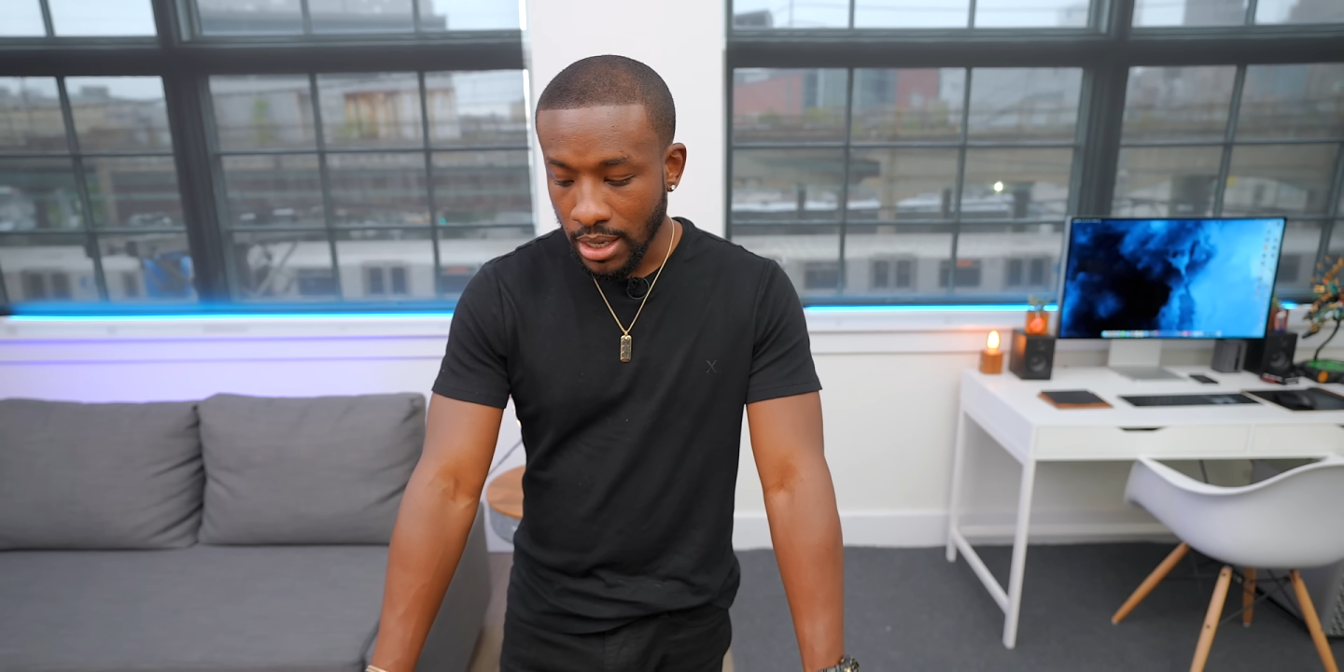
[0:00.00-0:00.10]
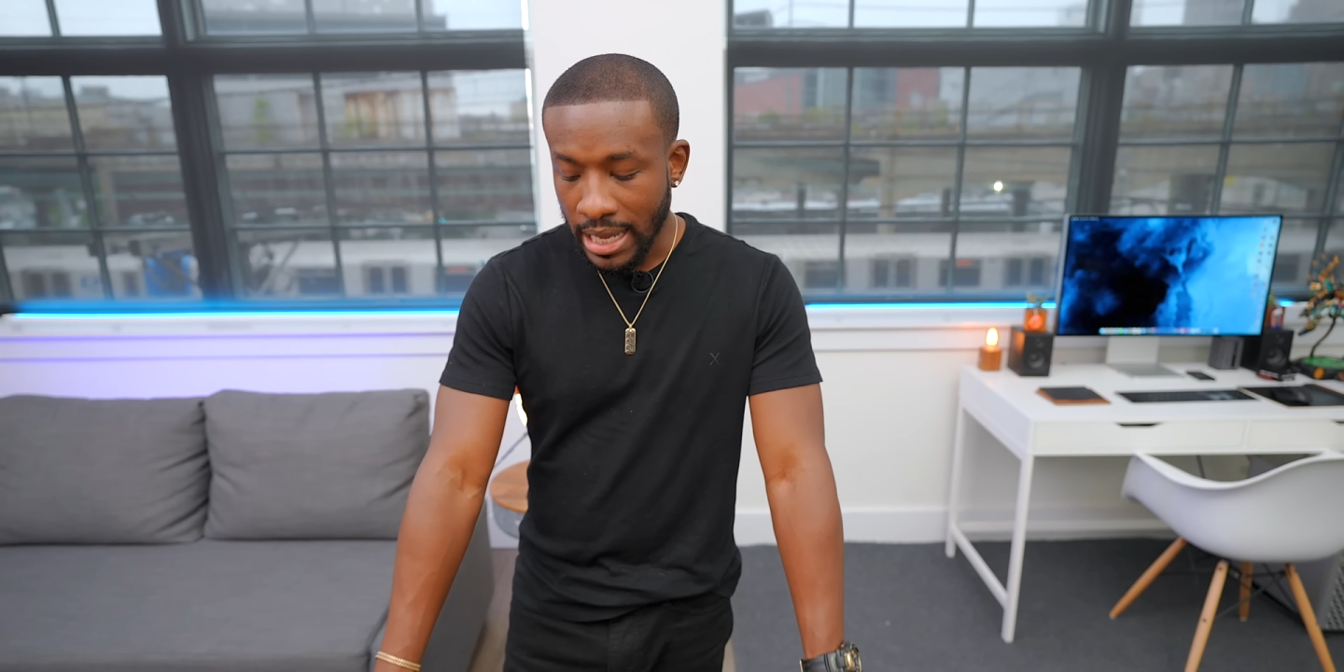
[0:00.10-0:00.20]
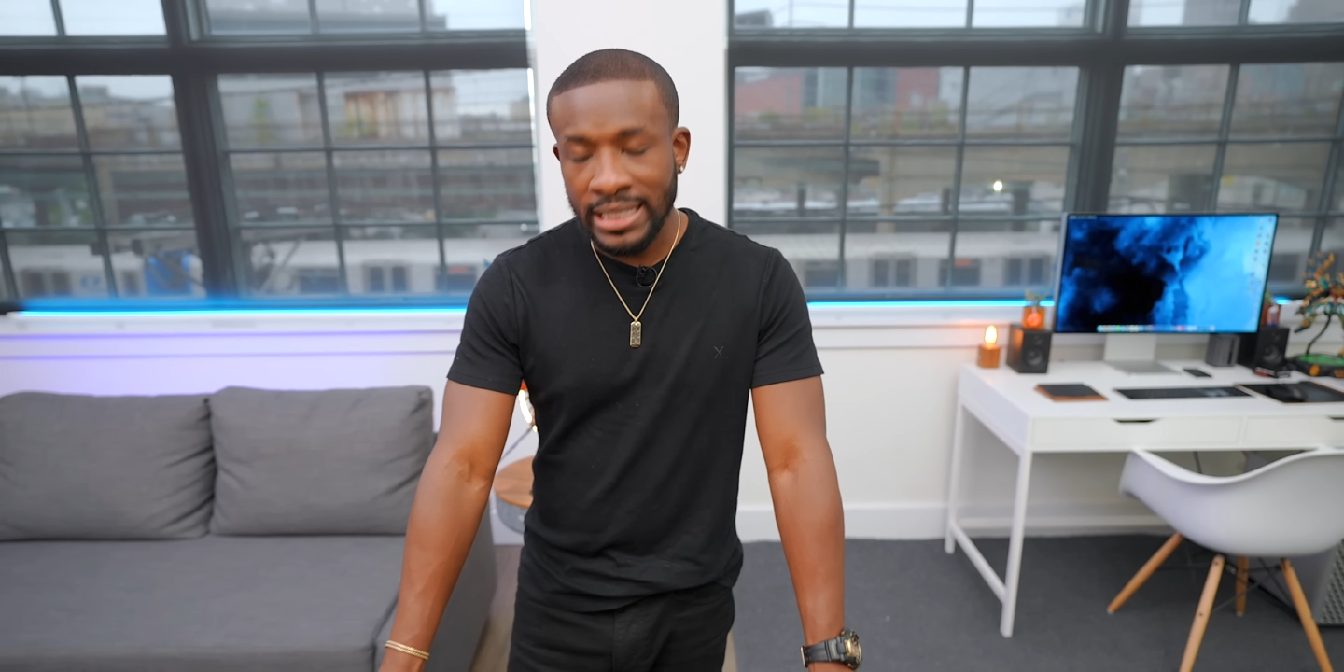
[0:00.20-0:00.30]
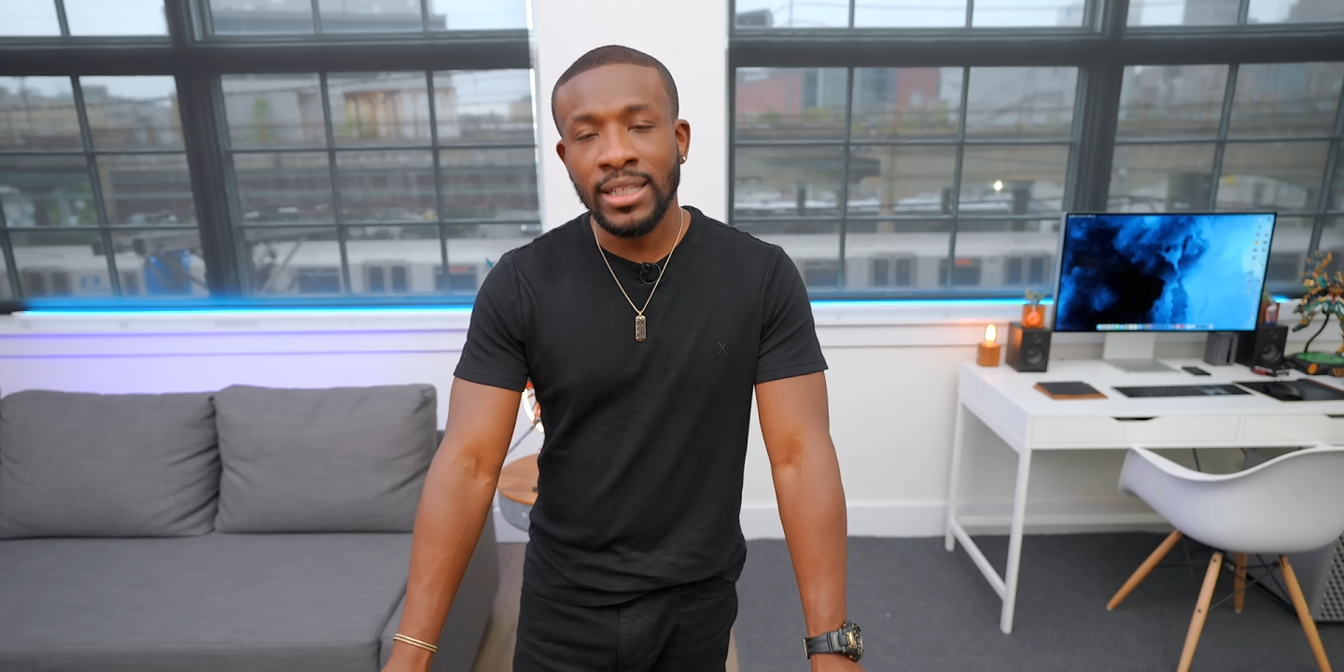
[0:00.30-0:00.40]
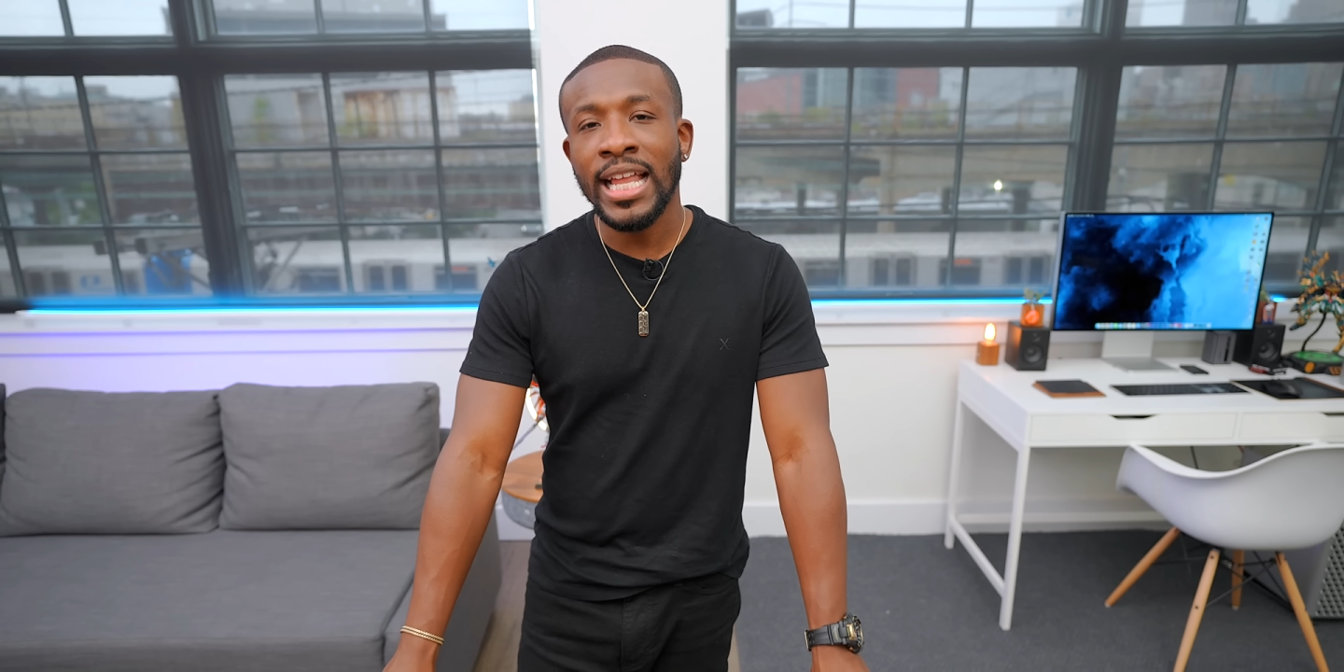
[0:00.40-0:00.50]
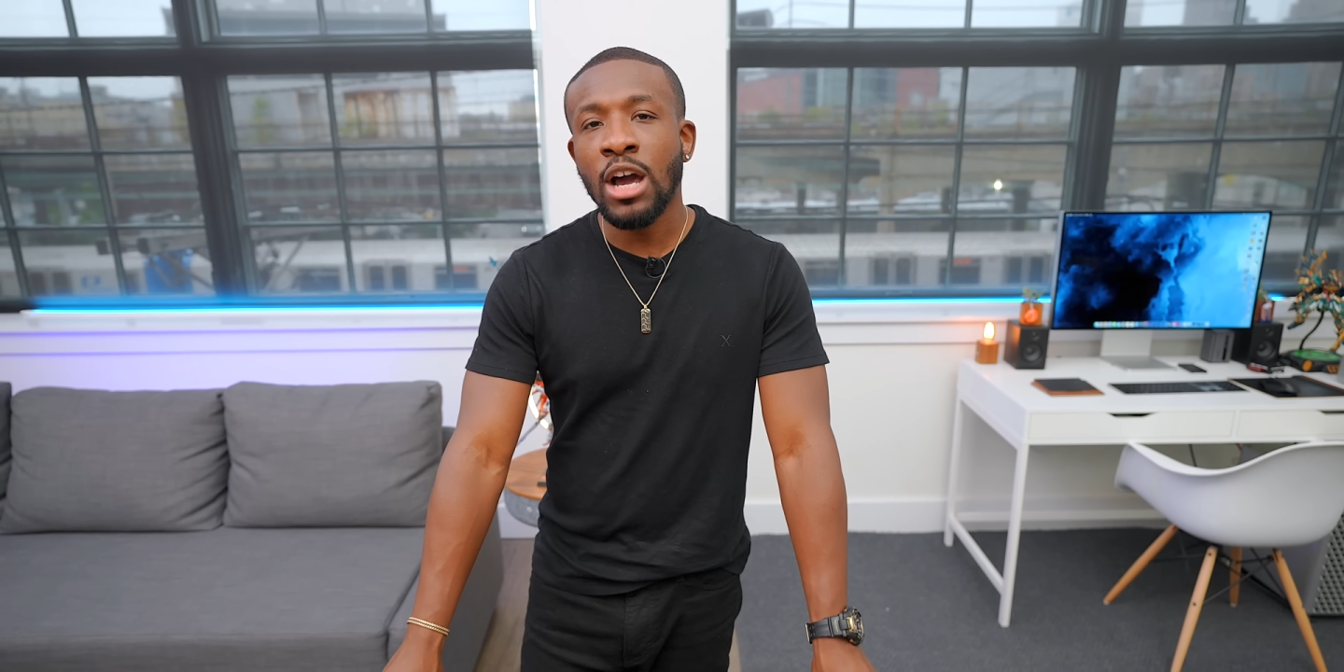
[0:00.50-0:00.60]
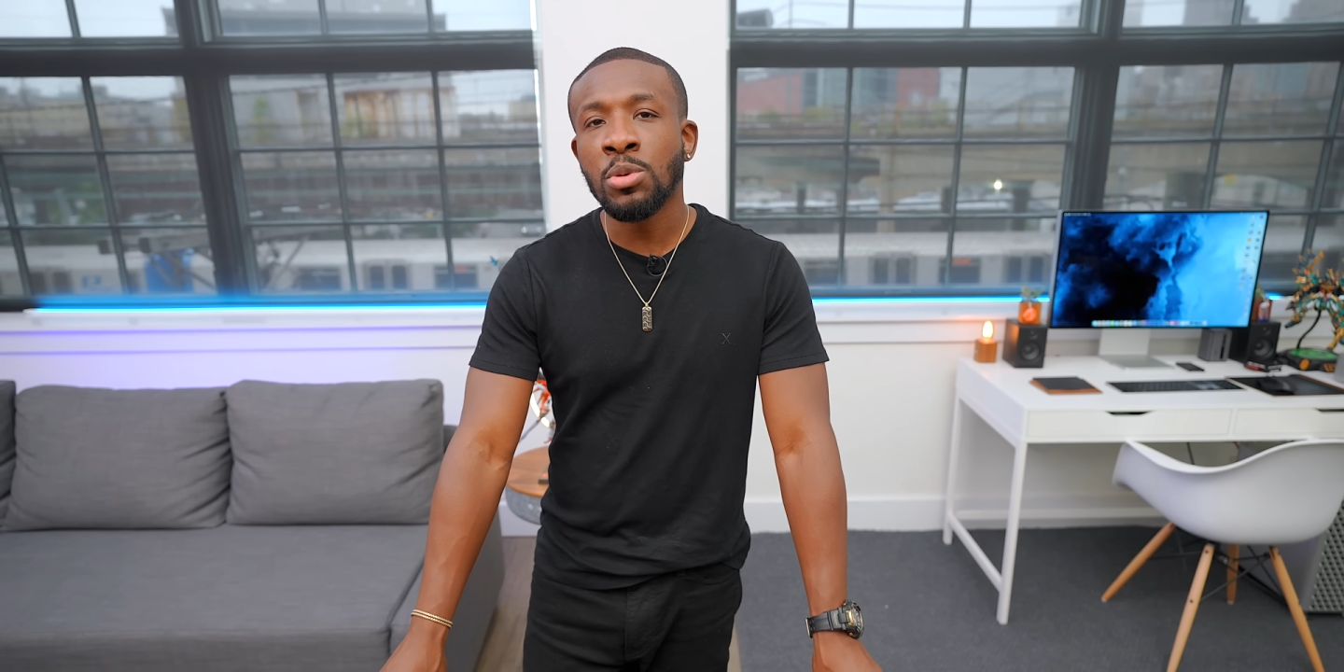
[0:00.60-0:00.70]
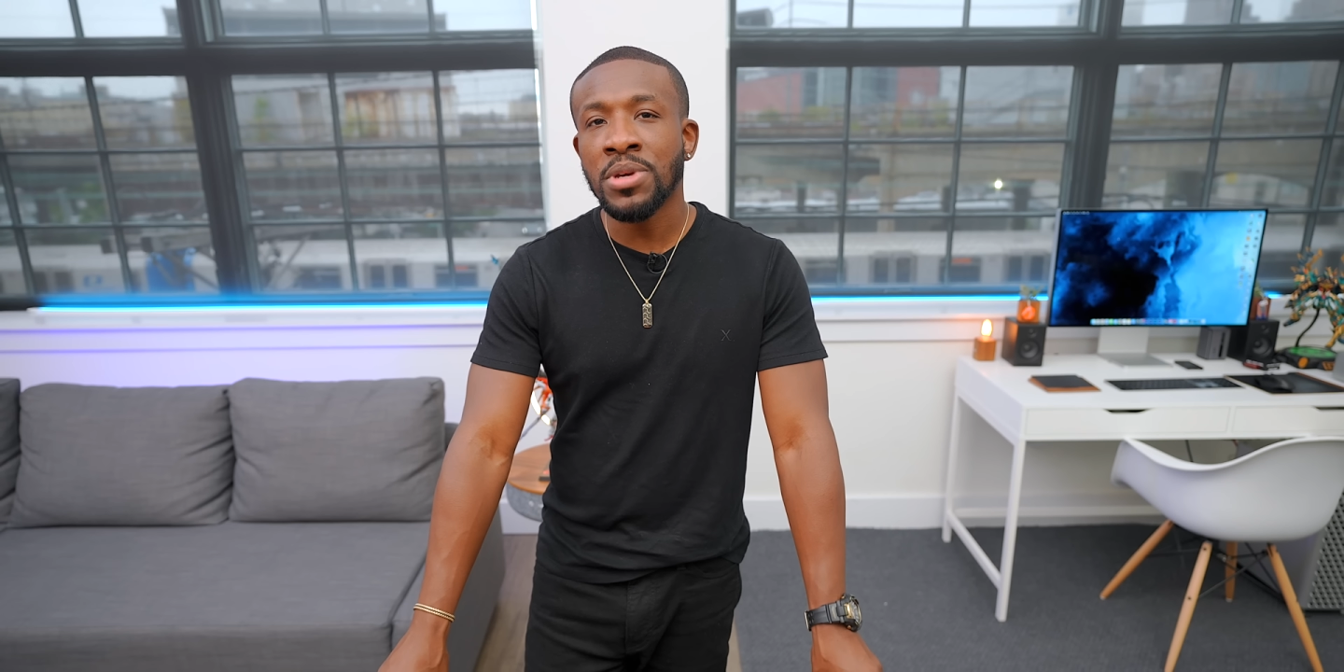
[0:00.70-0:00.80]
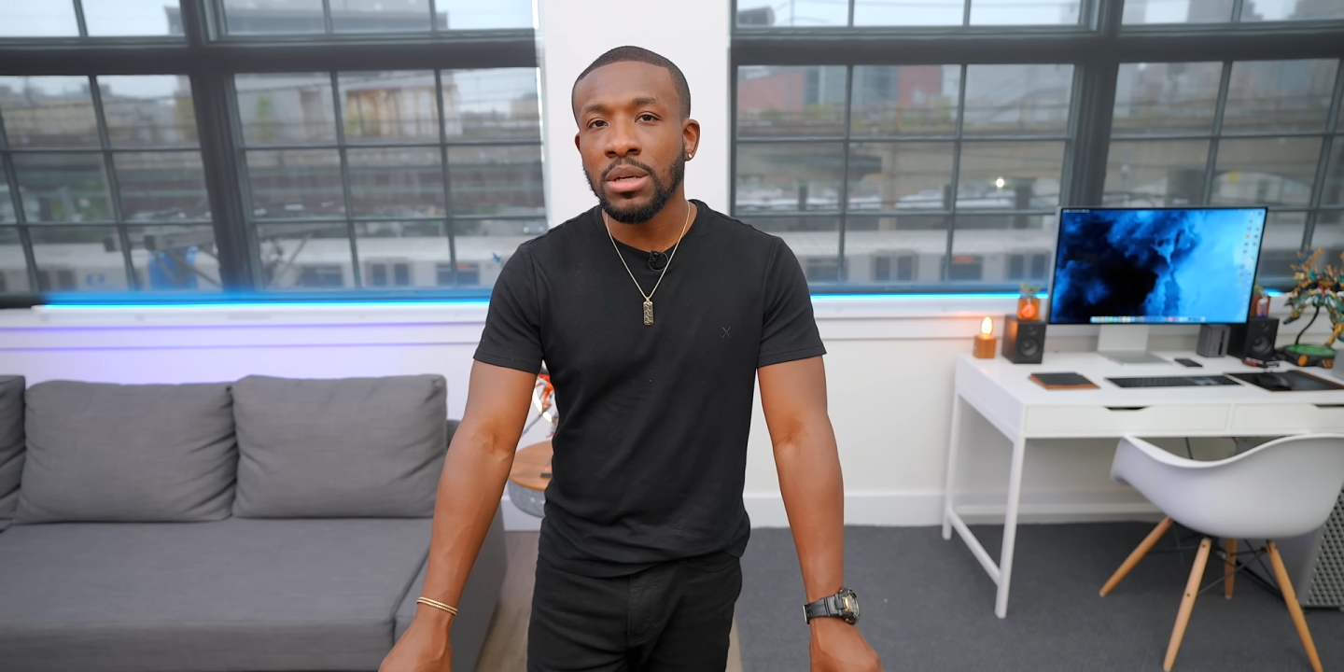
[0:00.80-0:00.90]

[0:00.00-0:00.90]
it's allowing me